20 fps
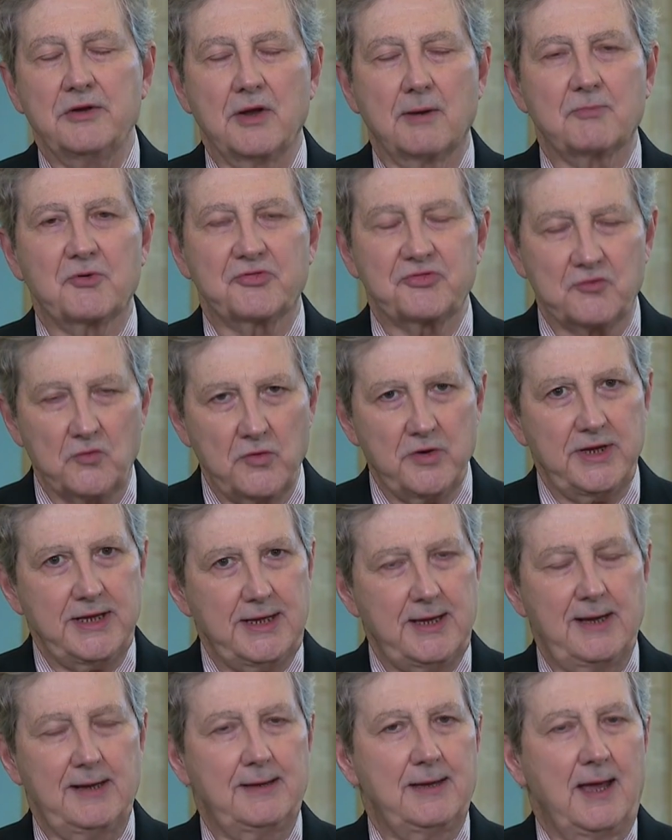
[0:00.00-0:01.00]
Number
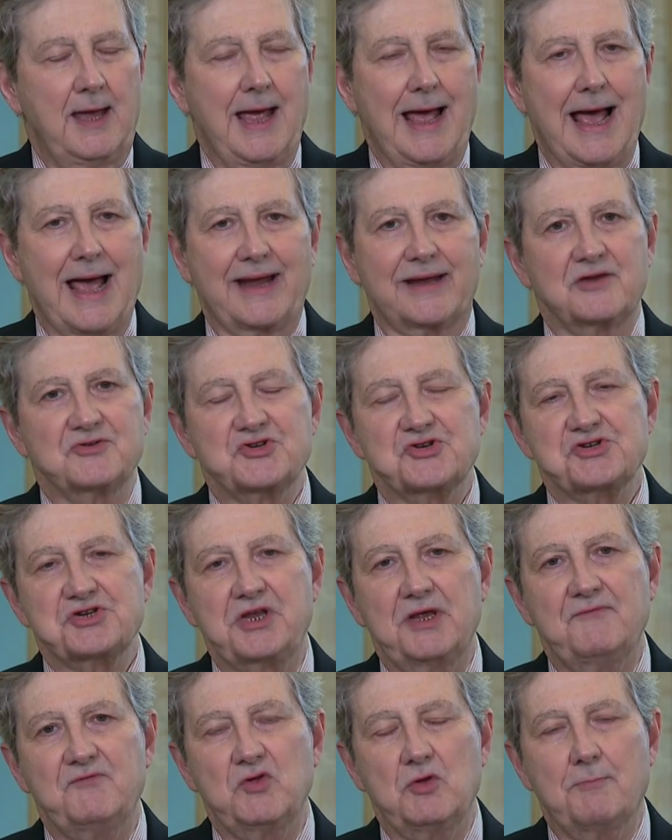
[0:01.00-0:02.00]
three, I can
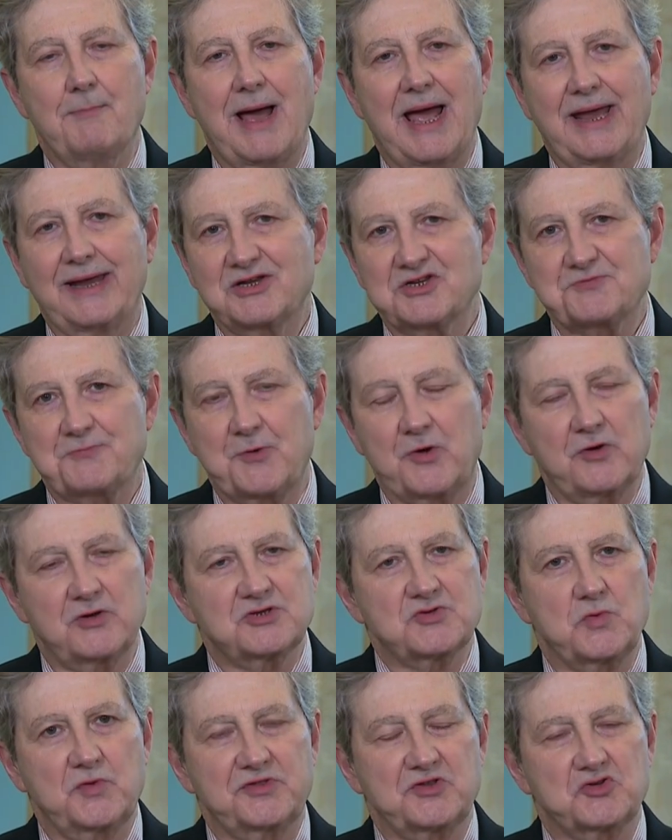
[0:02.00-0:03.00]
just give you my
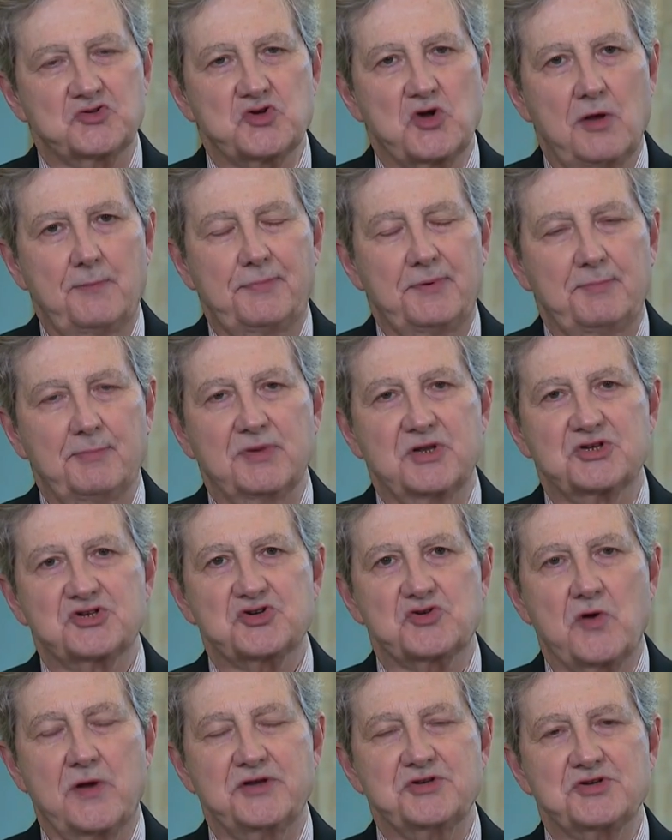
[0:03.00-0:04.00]
experience with the Trump
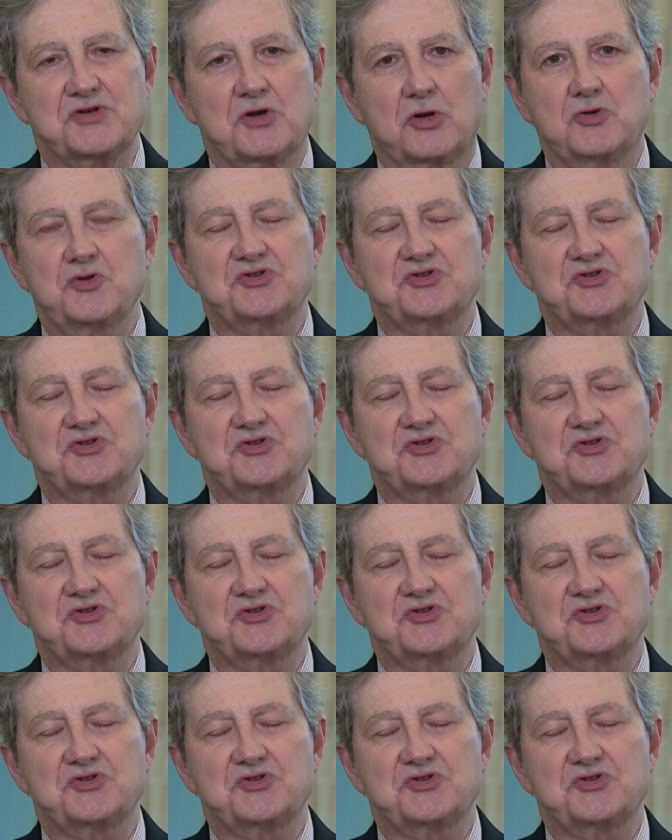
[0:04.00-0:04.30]
administration.